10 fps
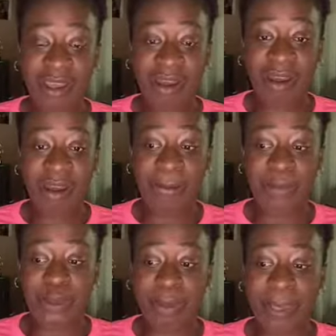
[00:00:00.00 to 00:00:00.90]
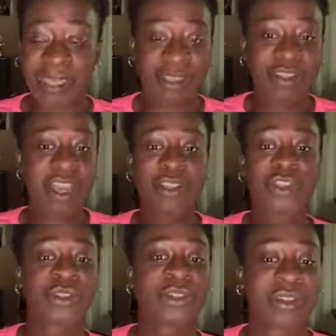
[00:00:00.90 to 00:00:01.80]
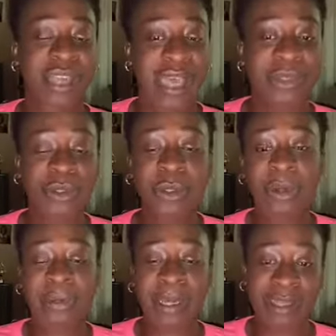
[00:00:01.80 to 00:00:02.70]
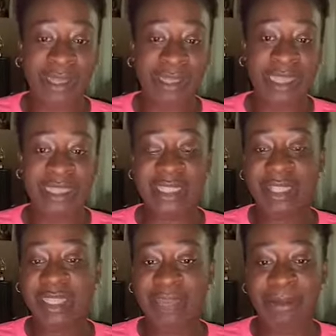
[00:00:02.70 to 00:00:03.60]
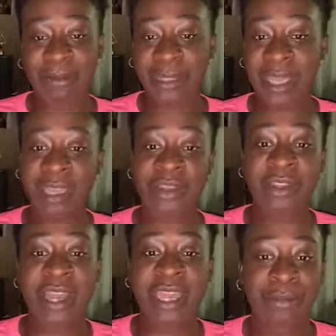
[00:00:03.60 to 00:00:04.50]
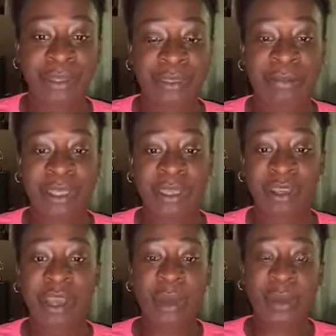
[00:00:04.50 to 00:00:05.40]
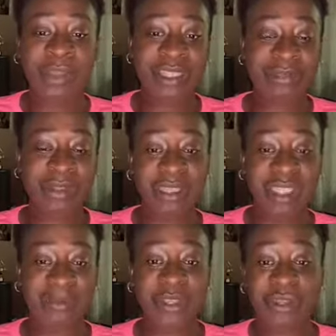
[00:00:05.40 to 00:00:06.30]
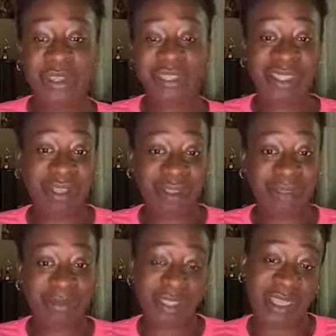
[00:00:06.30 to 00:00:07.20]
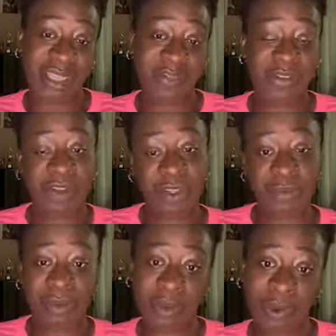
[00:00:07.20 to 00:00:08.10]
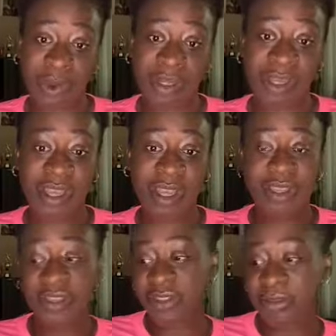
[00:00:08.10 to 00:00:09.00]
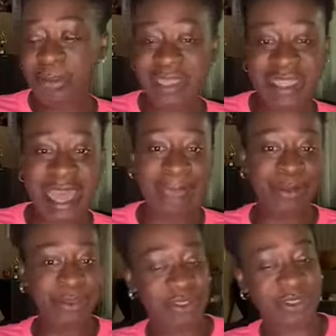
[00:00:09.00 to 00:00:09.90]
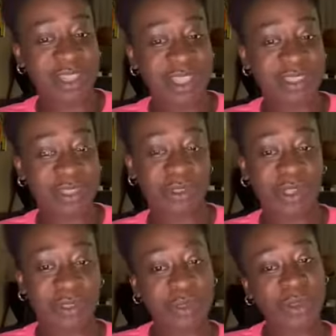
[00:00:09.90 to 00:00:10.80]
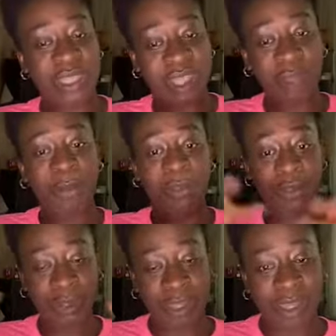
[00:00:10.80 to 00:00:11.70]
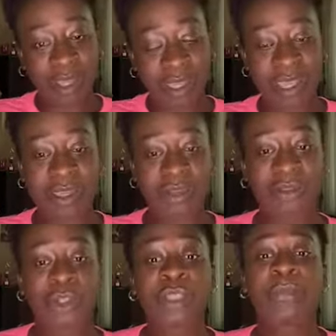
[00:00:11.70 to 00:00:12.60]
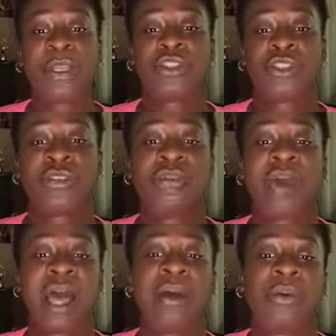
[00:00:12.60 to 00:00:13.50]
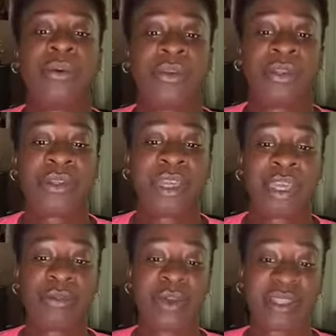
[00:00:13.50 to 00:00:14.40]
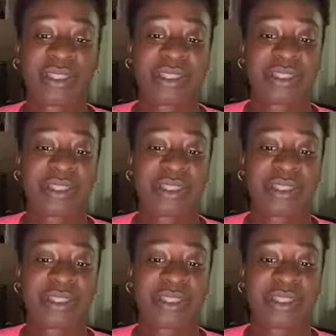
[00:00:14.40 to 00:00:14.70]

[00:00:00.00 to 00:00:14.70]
But they're not sure how to go about it. And let's say the game they're playing, you're not able to be there. What are some of the tips that you can tell them? Say, hey, if you're going to record, these are the best apps or these are the things that you can do to help you get a good picture of how your game was.